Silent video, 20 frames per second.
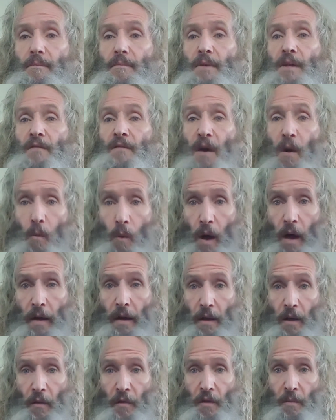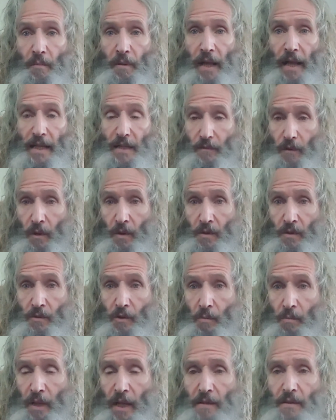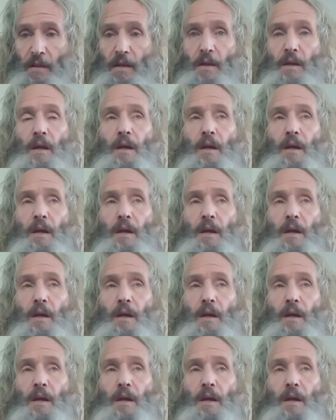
if I want healthy plants, if I want to grow plants.